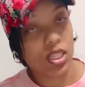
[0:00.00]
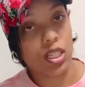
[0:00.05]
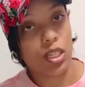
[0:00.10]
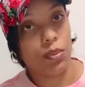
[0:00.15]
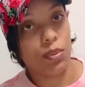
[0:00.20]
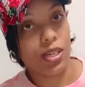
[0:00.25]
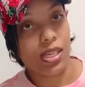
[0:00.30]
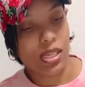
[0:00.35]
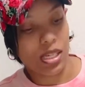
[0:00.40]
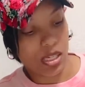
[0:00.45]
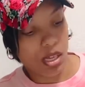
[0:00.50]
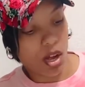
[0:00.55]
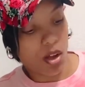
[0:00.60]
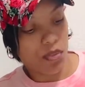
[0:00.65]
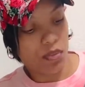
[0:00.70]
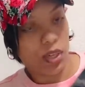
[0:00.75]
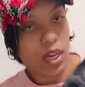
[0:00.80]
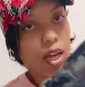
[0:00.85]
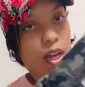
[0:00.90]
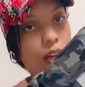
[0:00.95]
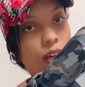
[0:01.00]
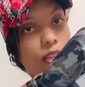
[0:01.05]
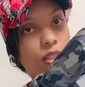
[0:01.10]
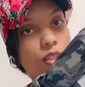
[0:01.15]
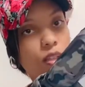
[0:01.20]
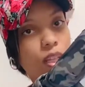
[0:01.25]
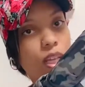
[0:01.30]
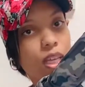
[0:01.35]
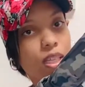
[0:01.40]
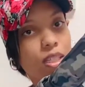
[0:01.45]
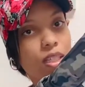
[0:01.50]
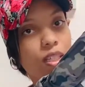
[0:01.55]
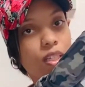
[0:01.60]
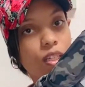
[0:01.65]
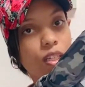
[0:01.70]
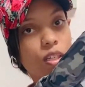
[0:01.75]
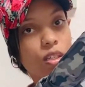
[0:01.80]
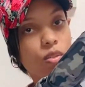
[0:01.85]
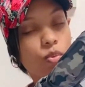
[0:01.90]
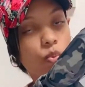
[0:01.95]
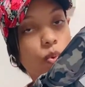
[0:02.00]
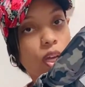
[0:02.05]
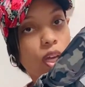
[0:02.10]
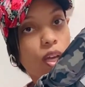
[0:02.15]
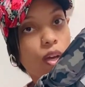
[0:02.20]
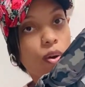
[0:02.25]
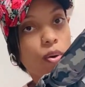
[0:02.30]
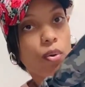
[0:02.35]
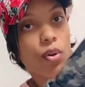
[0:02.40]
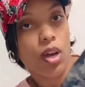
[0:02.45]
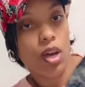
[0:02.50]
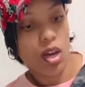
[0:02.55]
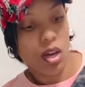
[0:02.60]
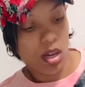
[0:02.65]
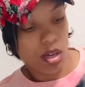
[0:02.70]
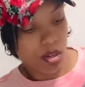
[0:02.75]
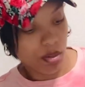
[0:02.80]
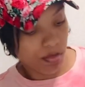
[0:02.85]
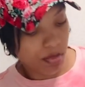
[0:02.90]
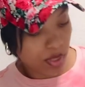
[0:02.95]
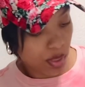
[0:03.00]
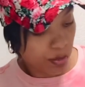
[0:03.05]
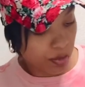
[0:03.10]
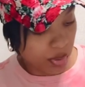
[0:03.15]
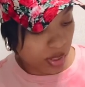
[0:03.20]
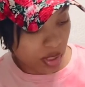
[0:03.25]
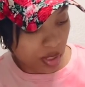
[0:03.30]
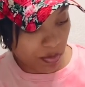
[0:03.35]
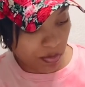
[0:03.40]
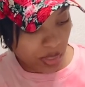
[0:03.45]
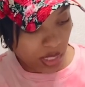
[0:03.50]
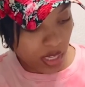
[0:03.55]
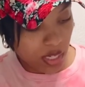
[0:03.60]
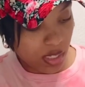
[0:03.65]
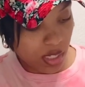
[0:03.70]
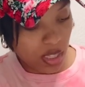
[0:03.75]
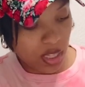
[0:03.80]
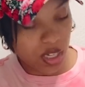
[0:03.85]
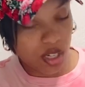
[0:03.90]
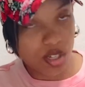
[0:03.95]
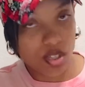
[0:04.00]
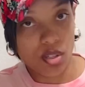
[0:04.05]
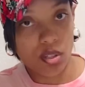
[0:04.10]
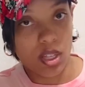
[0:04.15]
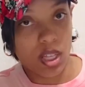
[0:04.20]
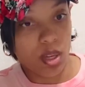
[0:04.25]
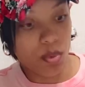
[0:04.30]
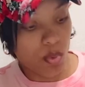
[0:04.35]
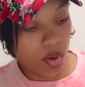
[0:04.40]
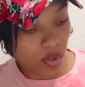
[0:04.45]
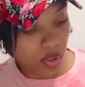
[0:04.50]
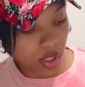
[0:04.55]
is soft line, so that's good as well, to put some things in there so they won't get